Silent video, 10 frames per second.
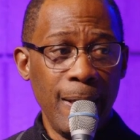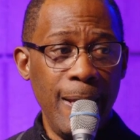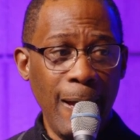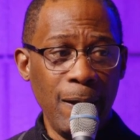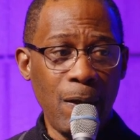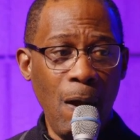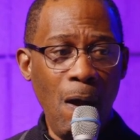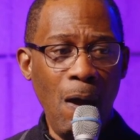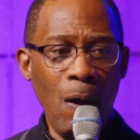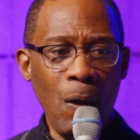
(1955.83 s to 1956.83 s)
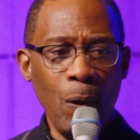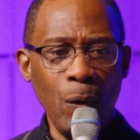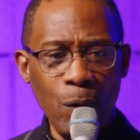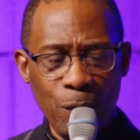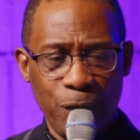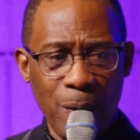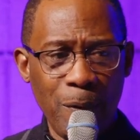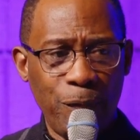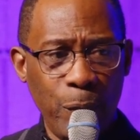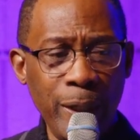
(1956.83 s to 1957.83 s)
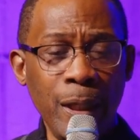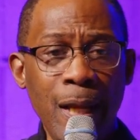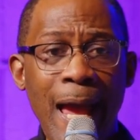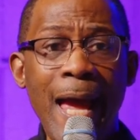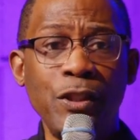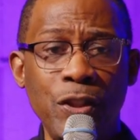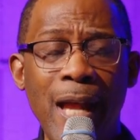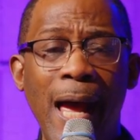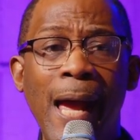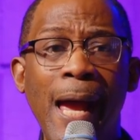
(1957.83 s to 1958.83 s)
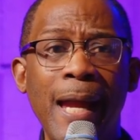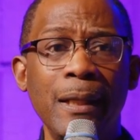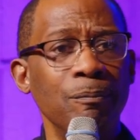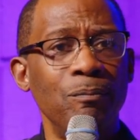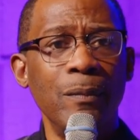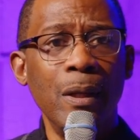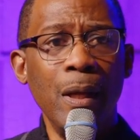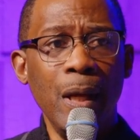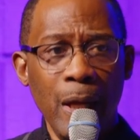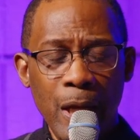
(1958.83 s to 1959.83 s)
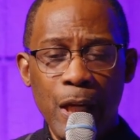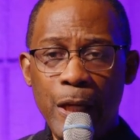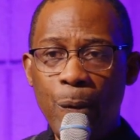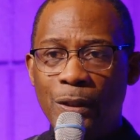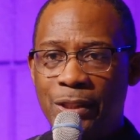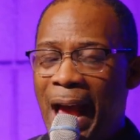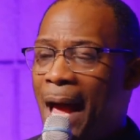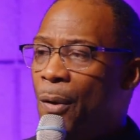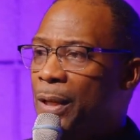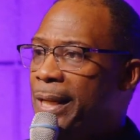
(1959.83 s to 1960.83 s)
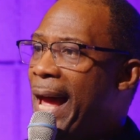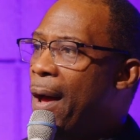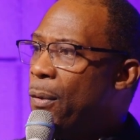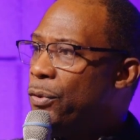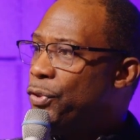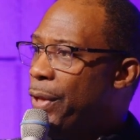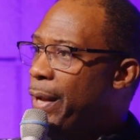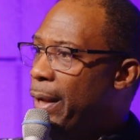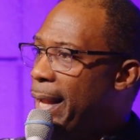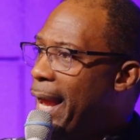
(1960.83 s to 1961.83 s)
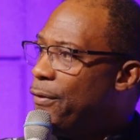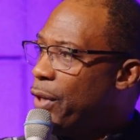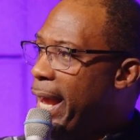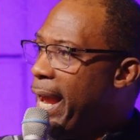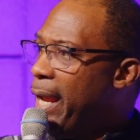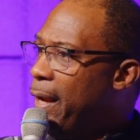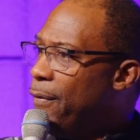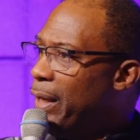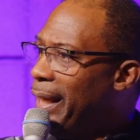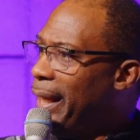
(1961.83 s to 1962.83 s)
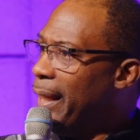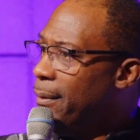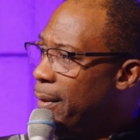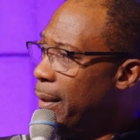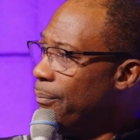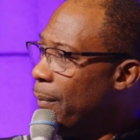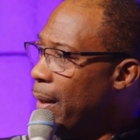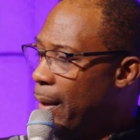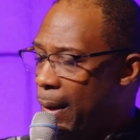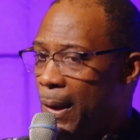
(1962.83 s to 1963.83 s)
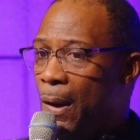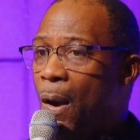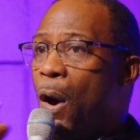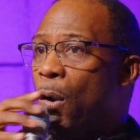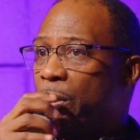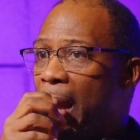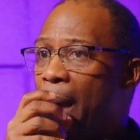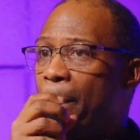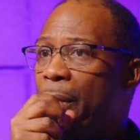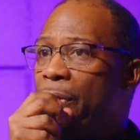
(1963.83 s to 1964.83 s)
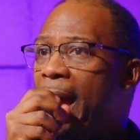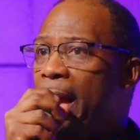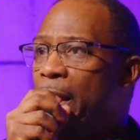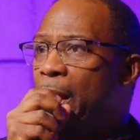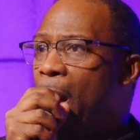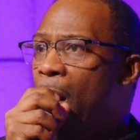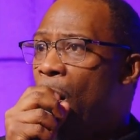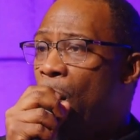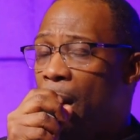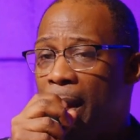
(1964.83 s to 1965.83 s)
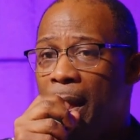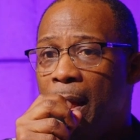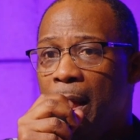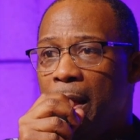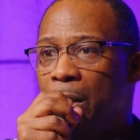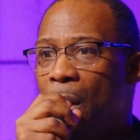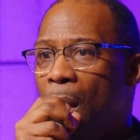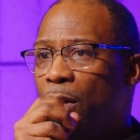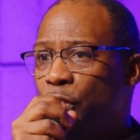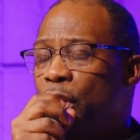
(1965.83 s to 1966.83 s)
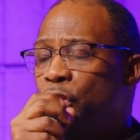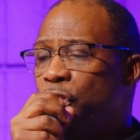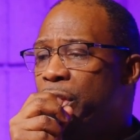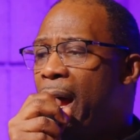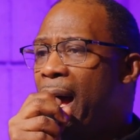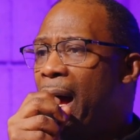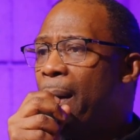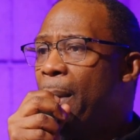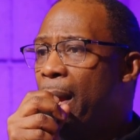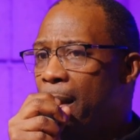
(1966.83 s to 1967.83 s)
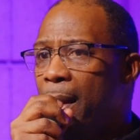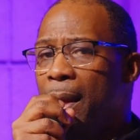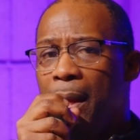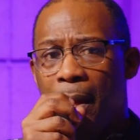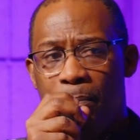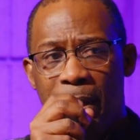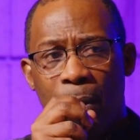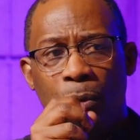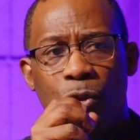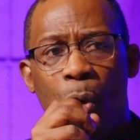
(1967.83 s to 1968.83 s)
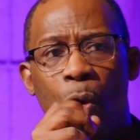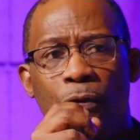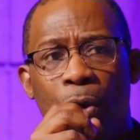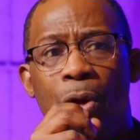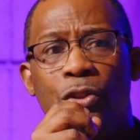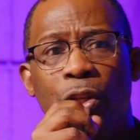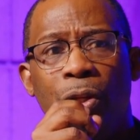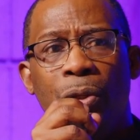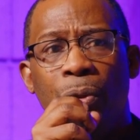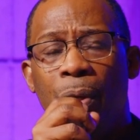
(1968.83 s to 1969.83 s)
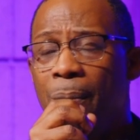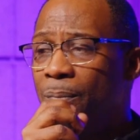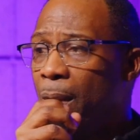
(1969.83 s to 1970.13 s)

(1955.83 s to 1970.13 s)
Got a call from a friend last night. He was down and out and said life caving in. On top of that, y'all, he lost his job and bills overdue.